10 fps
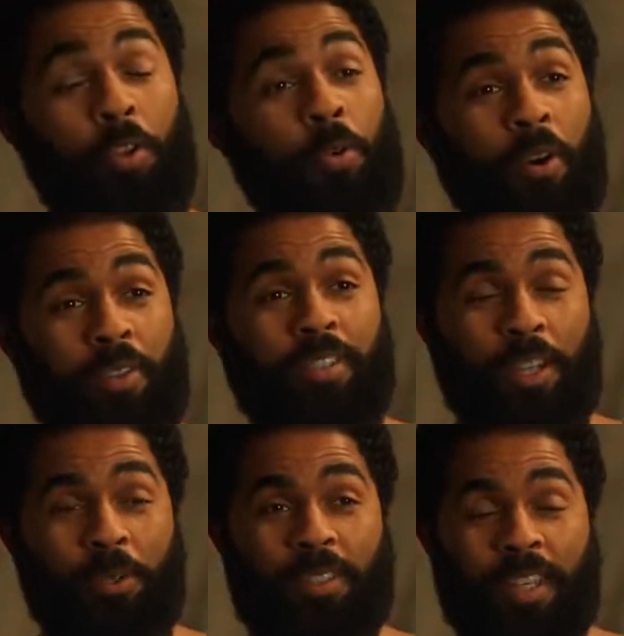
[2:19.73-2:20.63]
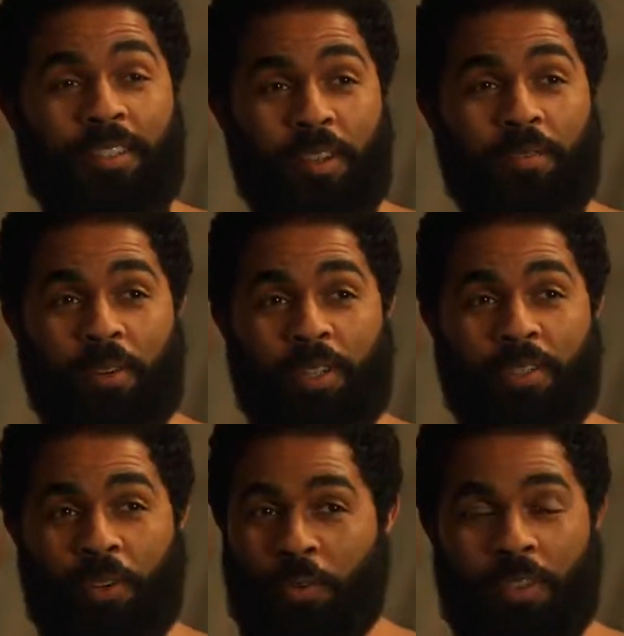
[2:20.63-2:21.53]
You are, as Leo said, a very
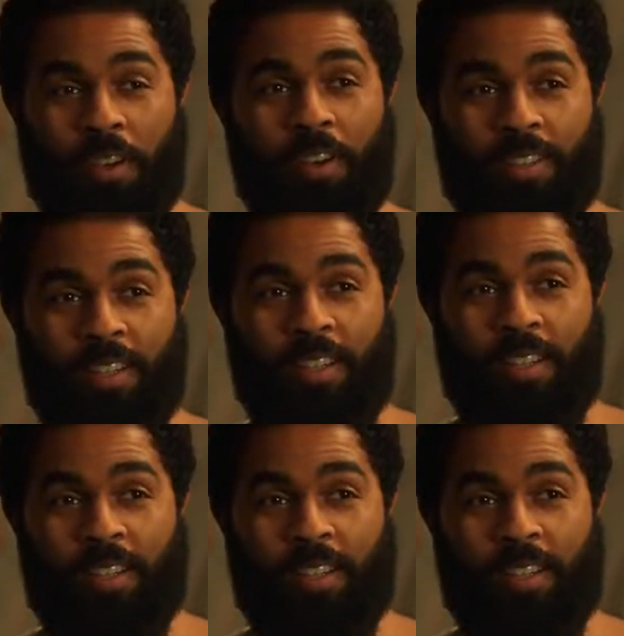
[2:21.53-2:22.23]
soft heart.